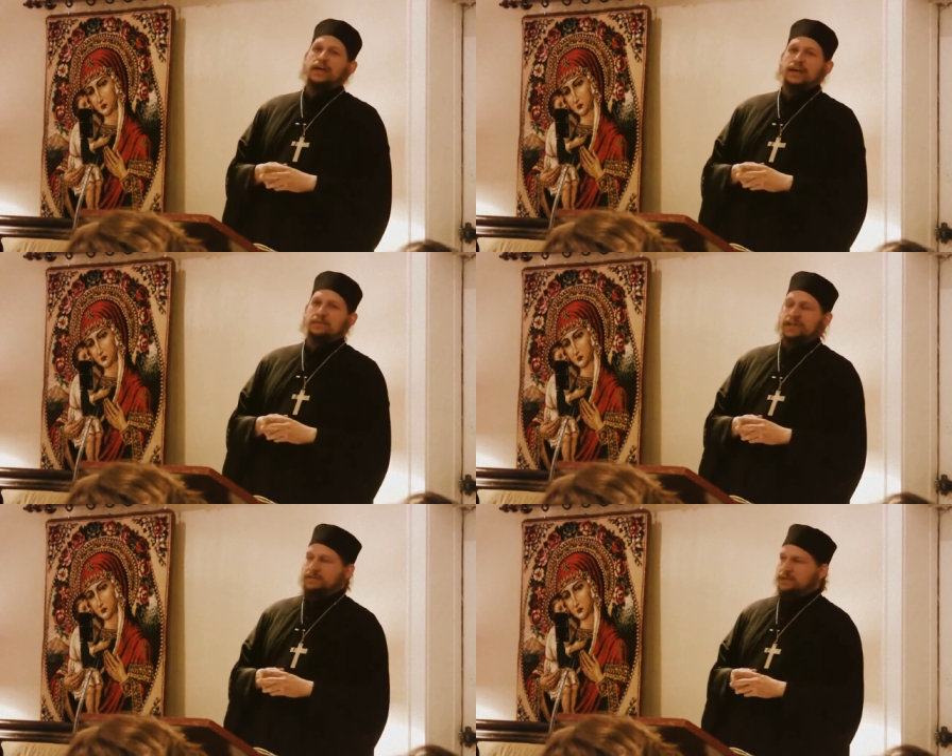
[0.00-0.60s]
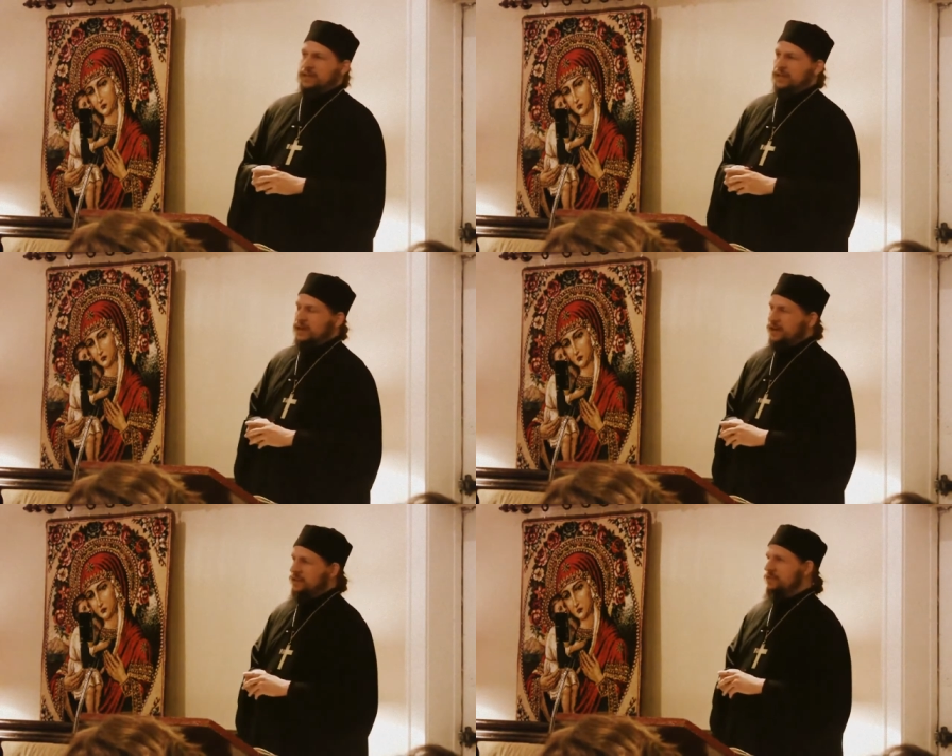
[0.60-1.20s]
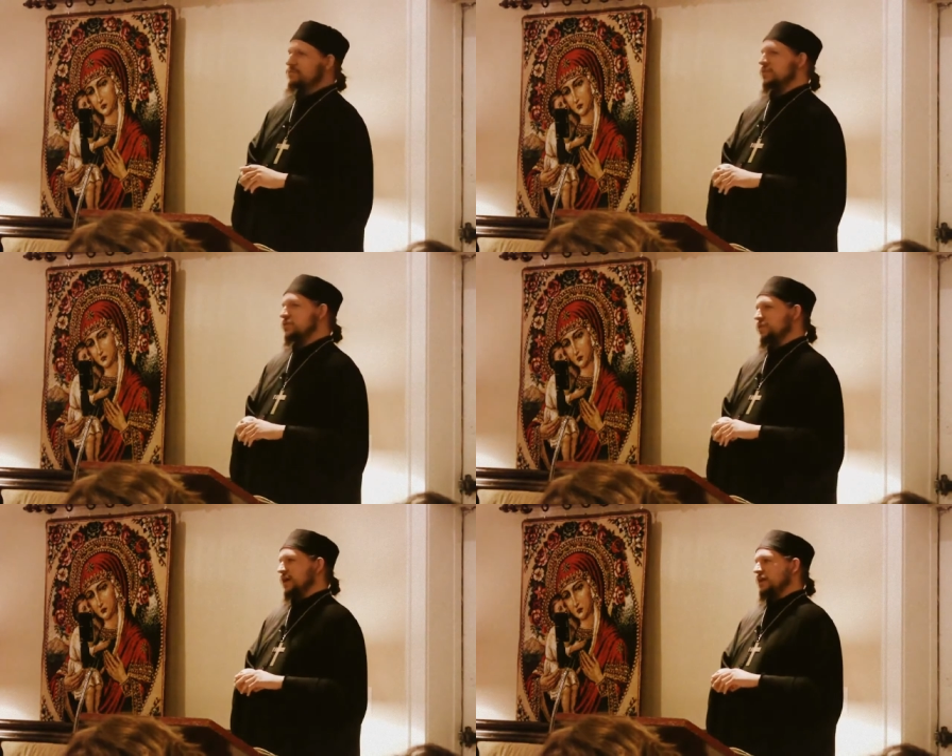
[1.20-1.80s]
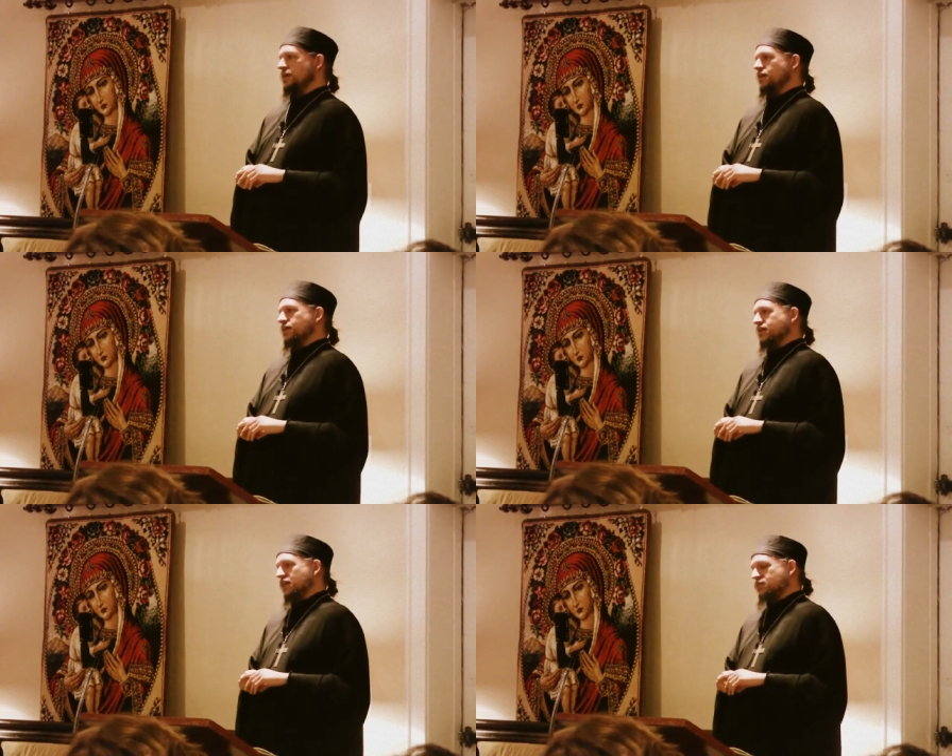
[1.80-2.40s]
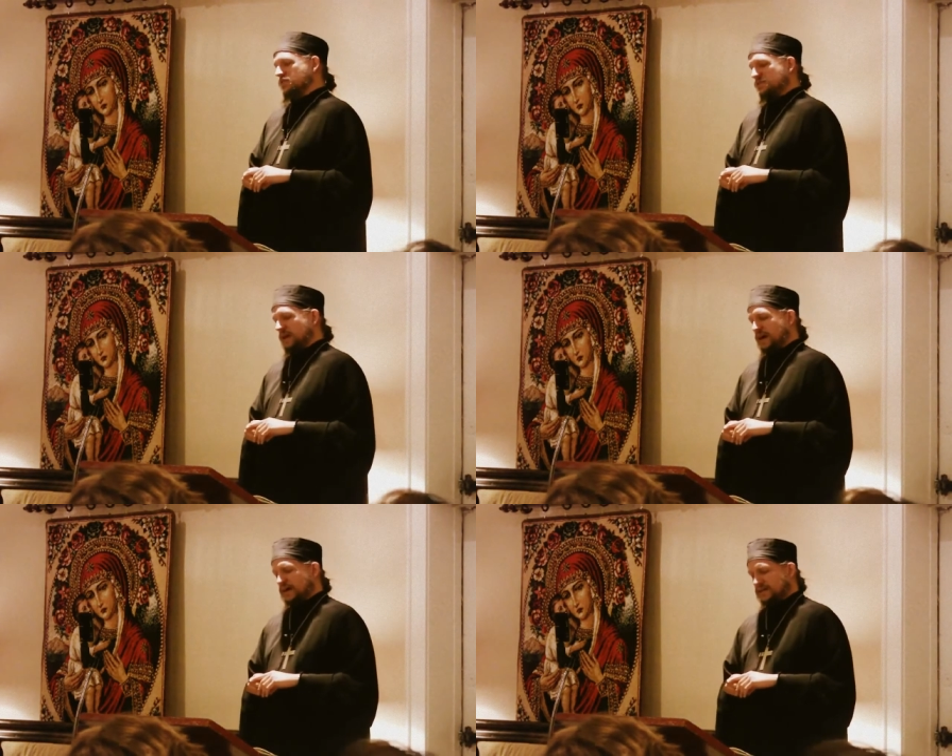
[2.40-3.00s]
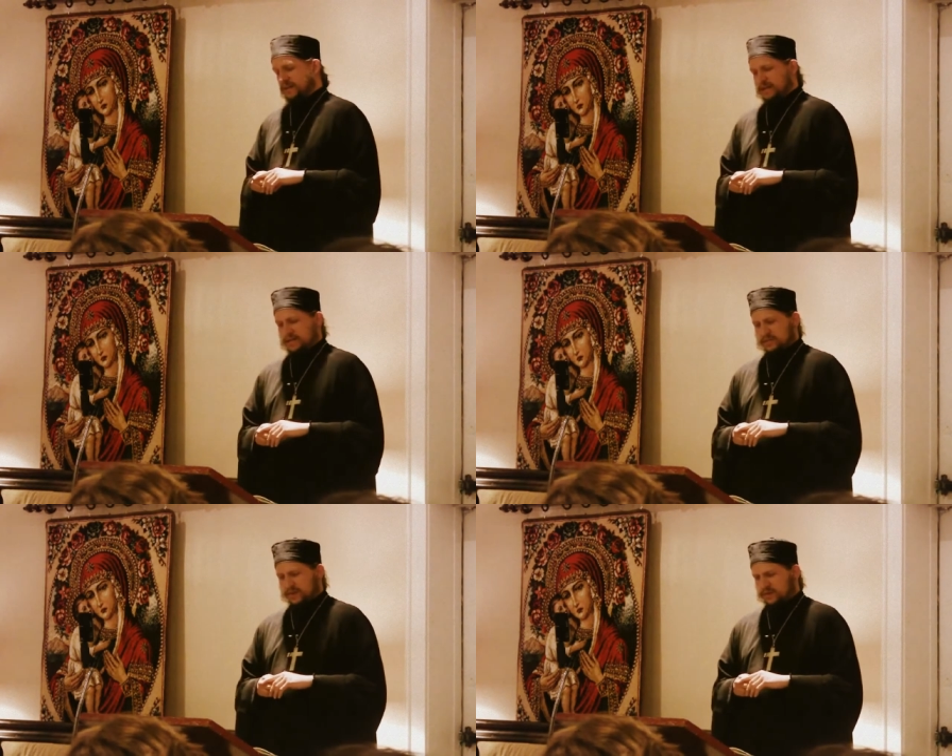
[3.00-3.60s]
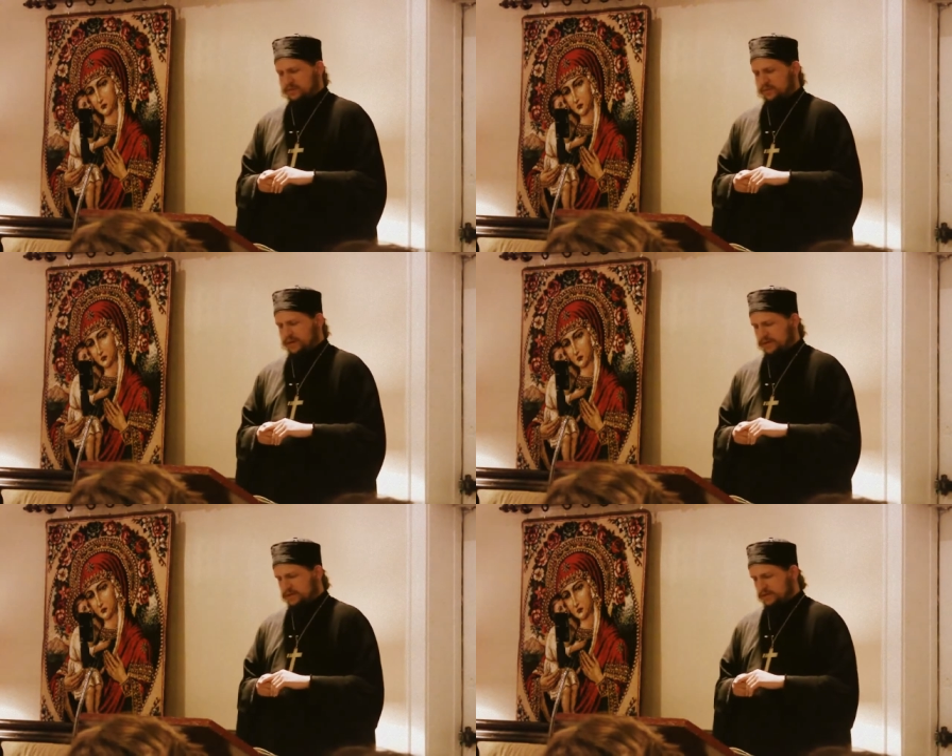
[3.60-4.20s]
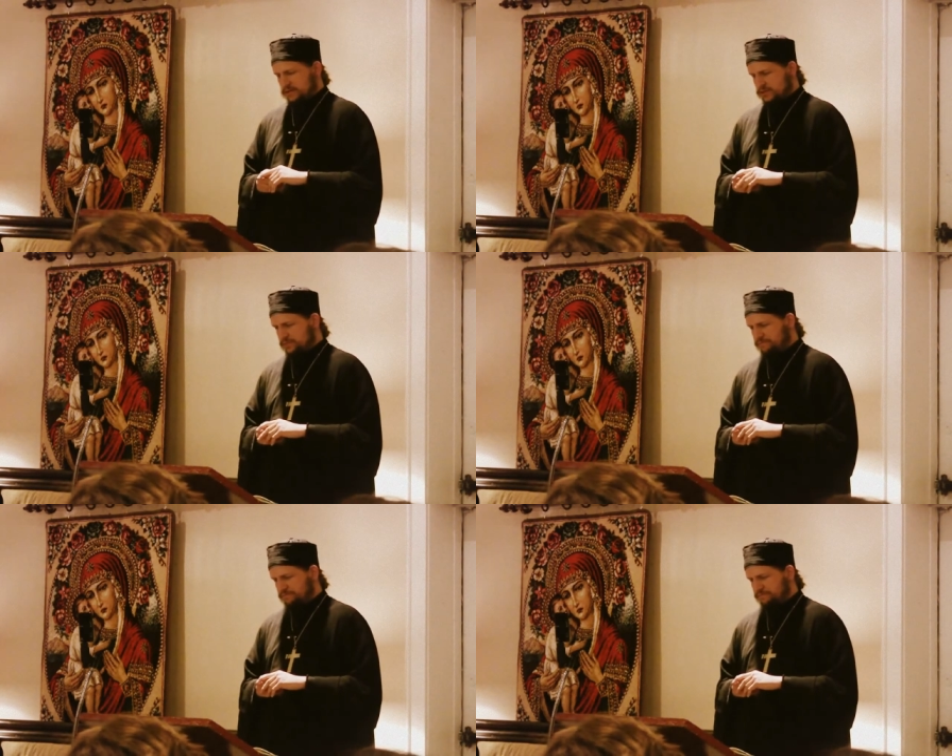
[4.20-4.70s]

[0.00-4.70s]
and many, many other great uh, gifts of God to Elder Paisios.